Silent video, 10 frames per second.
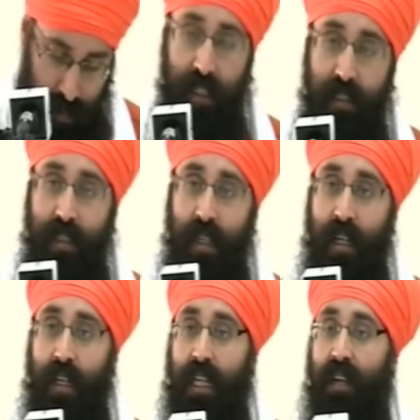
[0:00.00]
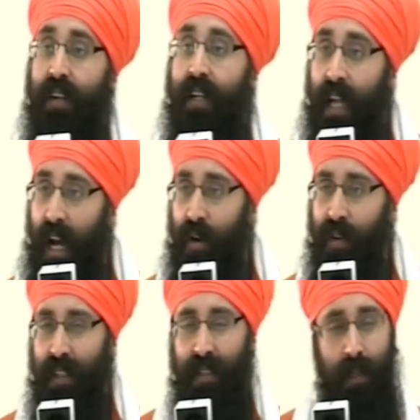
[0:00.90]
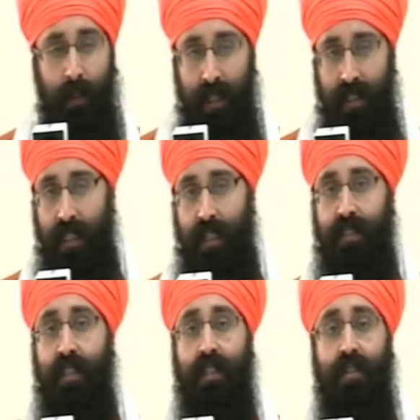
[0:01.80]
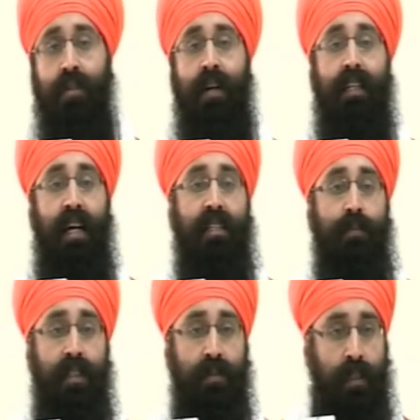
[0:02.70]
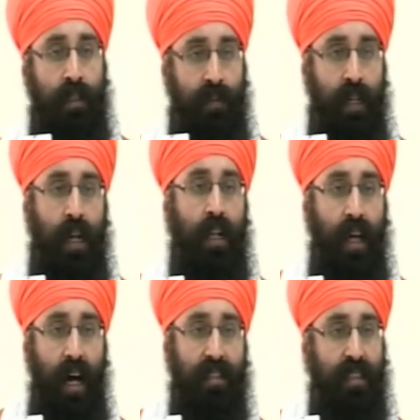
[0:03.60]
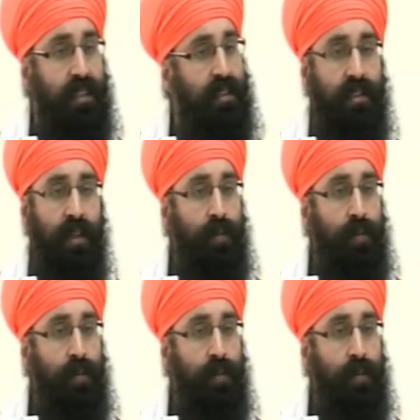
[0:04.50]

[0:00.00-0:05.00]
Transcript: of examples where Gursikhs, even now, even there's people sitting in the Sangha who had that experience.